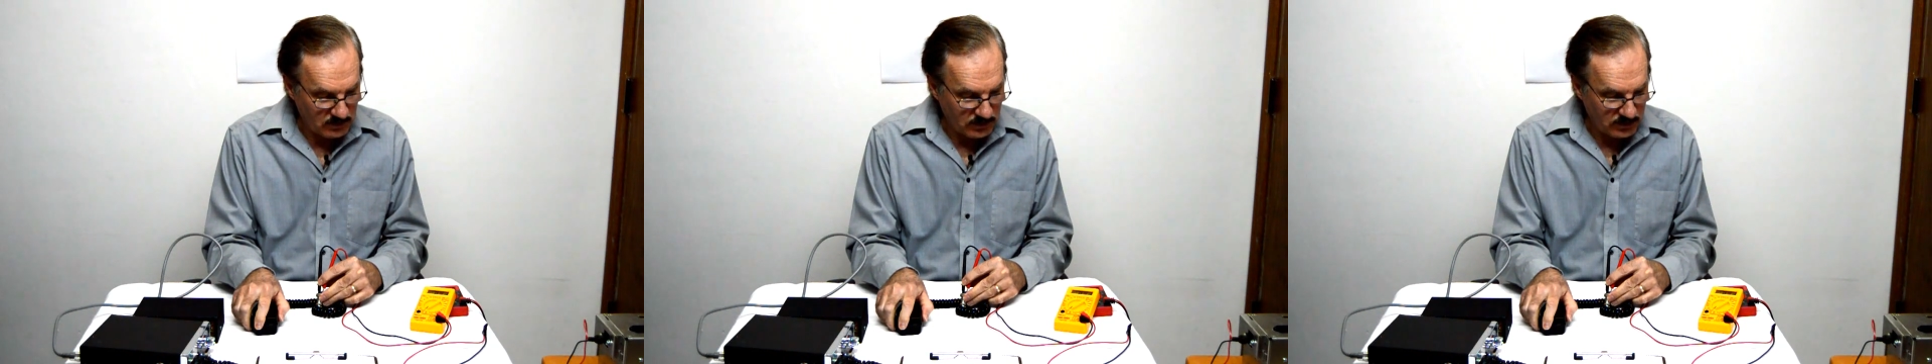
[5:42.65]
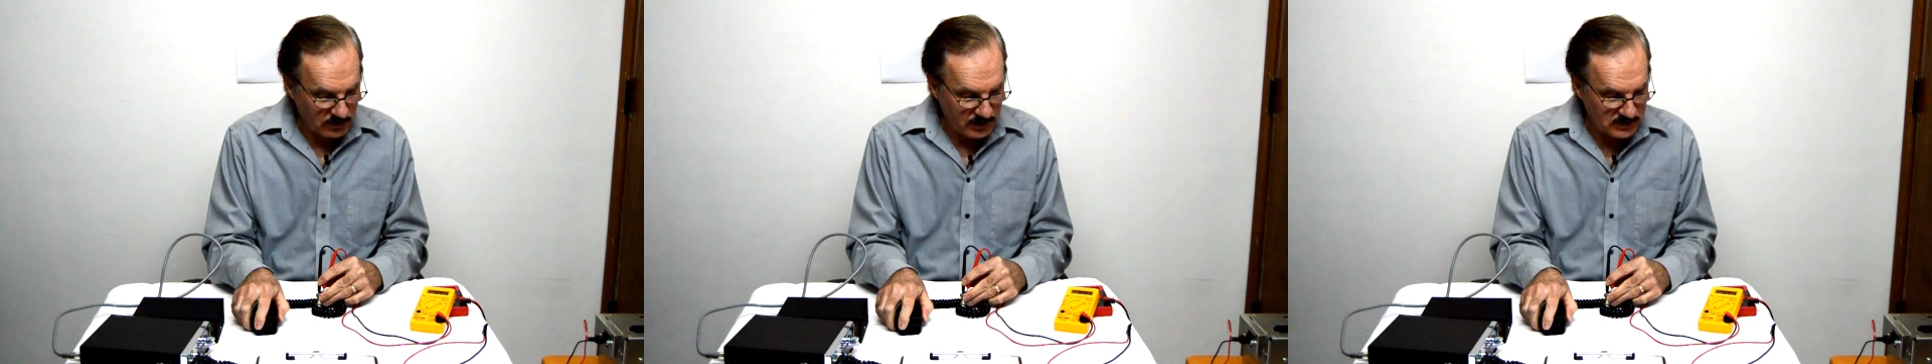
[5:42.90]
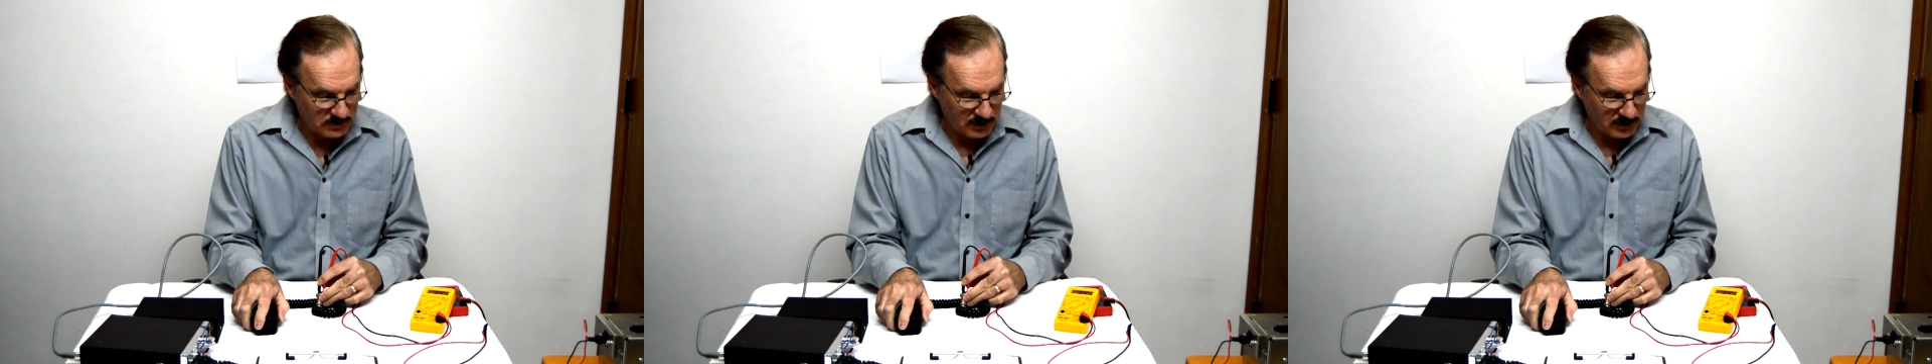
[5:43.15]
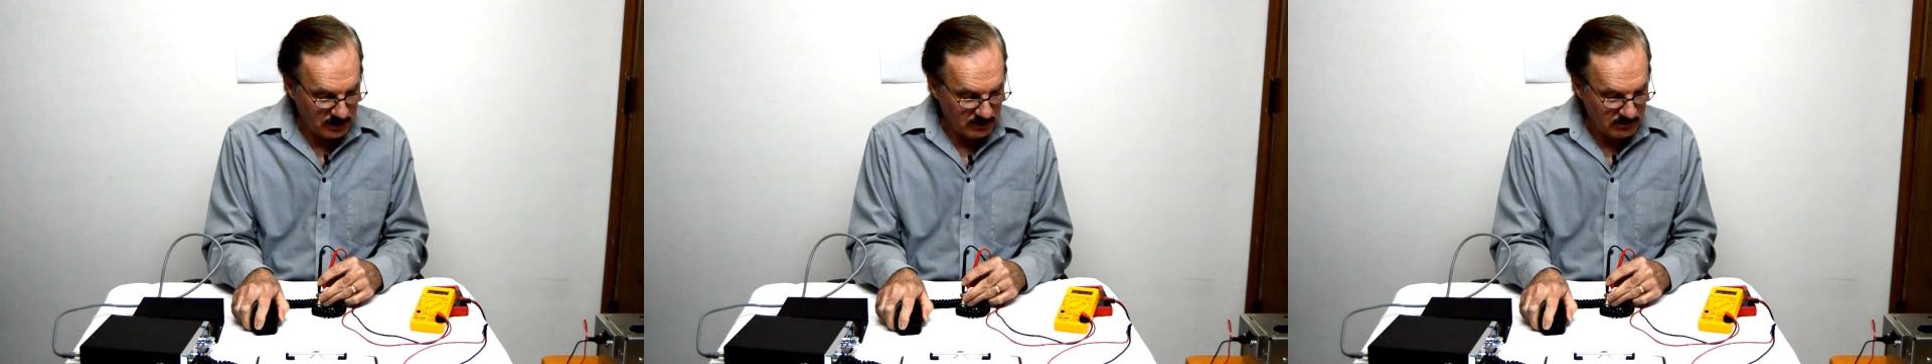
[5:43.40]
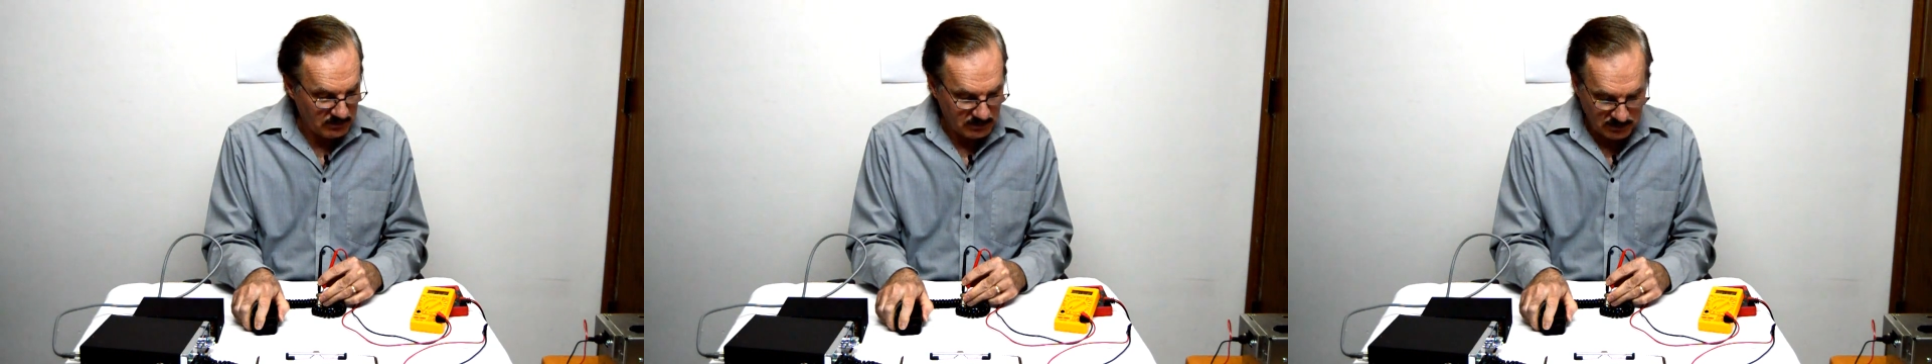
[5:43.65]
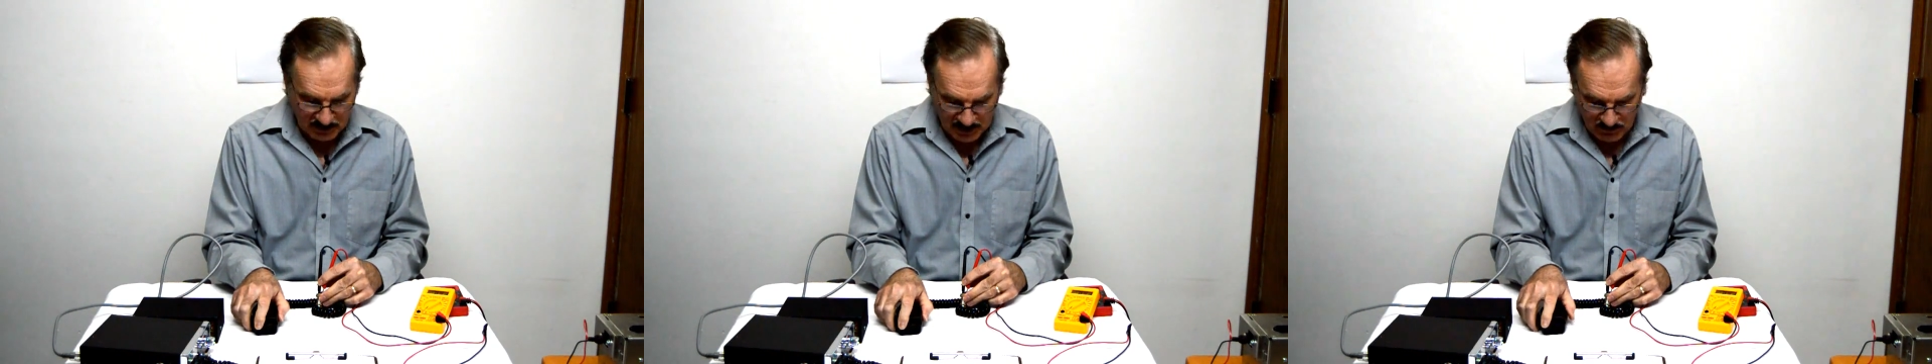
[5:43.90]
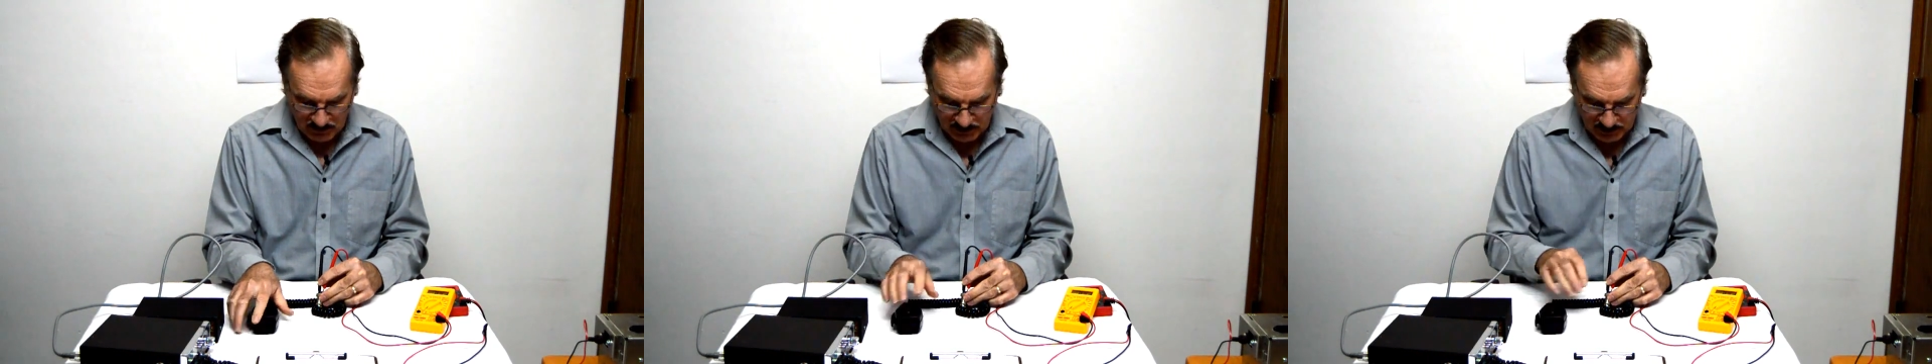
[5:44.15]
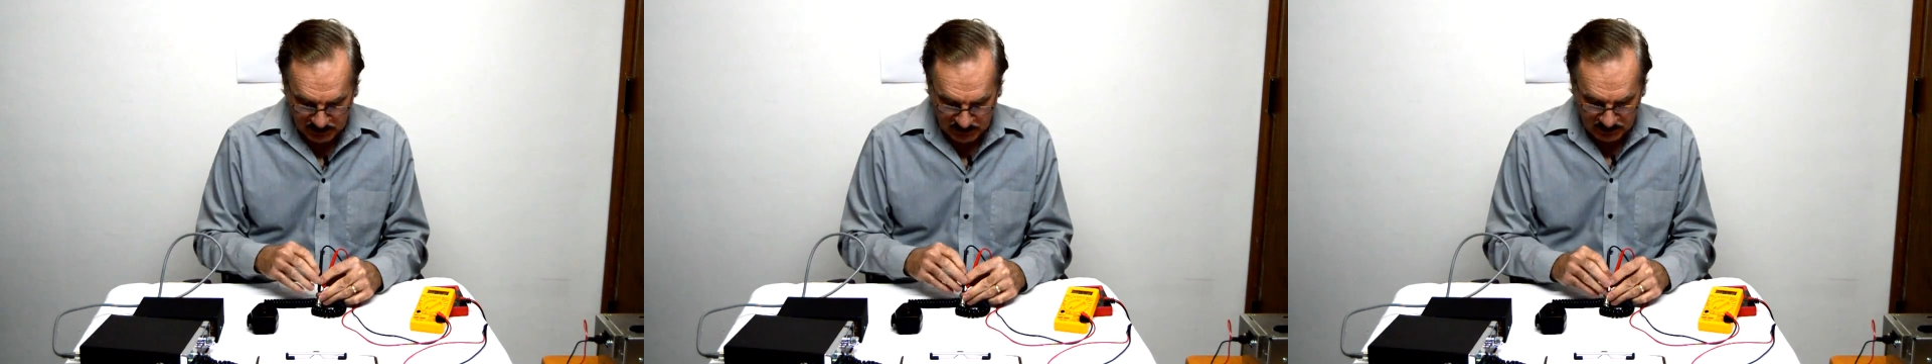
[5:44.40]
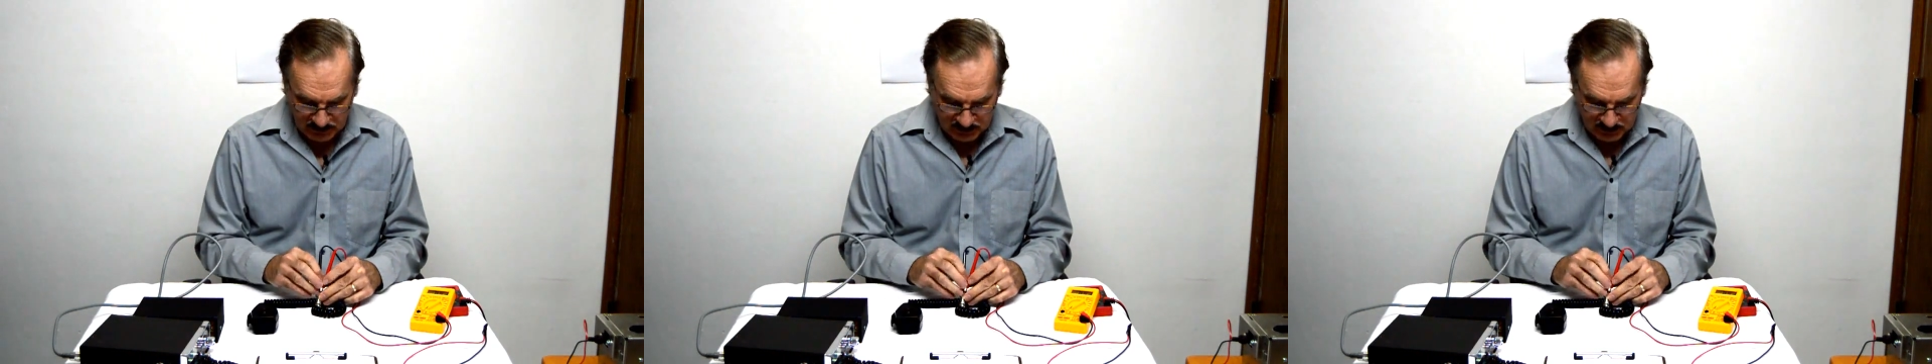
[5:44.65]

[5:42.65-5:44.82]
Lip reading: we're transmitting. That works.